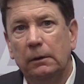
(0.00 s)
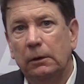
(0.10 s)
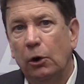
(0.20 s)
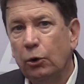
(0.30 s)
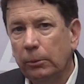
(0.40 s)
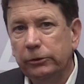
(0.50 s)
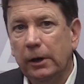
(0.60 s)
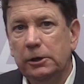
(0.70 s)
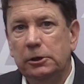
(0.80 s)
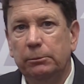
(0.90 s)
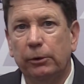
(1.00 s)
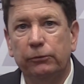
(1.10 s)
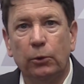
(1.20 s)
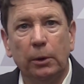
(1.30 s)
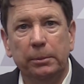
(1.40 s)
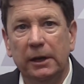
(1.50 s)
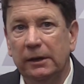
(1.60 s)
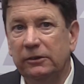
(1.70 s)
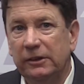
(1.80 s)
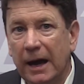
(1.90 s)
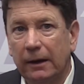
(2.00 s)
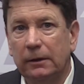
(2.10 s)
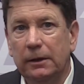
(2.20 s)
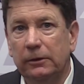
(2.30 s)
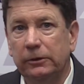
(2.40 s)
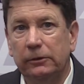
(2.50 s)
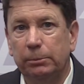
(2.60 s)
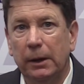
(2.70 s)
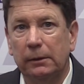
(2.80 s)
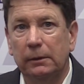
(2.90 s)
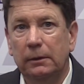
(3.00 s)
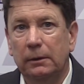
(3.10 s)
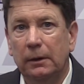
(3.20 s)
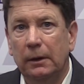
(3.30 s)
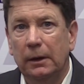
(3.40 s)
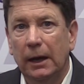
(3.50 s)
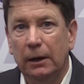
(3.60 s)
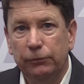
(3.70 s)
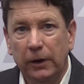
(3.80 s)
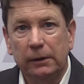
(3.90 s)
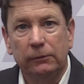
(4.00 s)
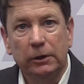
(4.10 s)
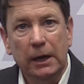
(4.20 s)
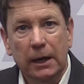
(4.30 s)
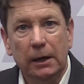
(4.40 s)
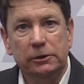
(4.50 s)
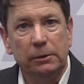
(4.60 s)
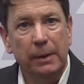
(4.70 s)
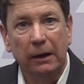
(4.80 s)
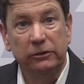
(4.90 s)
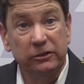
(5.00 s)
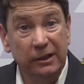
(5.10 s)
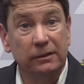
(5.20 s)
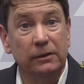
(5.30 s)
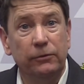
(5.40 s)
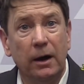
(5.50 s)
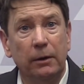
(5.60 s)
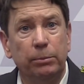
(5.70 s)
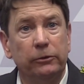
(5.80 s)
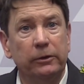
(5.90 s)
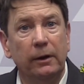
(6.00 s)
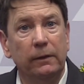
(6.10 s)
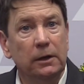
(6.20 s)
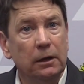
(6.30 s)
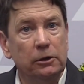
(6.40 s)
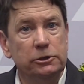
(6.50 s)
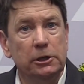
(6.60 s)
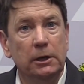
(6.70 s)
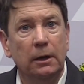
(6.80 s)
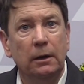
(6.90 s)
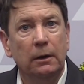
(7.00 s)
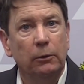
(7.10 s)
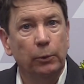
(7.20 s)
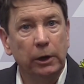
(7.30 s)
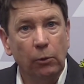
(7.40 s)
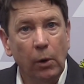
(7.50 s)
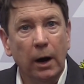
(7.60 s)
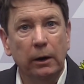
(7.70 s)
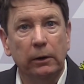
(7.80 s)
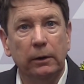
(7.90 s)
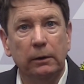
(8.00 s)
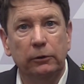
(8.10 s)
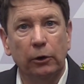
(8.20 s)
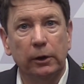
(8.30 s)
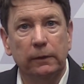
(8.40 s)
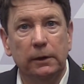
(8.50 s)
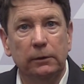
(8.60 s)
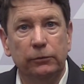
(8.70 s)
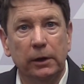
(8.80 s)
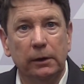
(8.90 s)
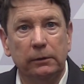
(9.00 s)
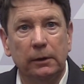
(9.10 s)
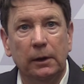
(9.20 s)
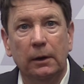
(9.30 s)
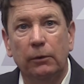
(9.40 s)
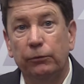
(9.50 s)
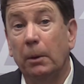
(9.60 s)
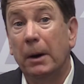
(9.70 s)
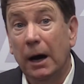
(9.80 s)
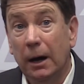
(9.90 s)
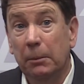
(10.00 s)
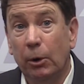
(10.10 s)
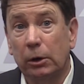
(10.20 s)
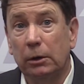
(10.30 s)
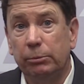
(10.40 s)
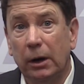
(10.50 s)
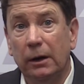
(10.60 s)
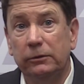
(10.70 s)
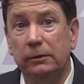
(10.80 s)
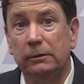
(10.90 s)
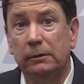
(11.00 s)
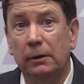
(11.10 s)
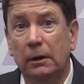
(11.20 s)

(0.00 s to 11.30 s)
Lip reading: Holcomb Station performed exactly as expected and effectively hedged about 65% of the energy required during the event from high market prices.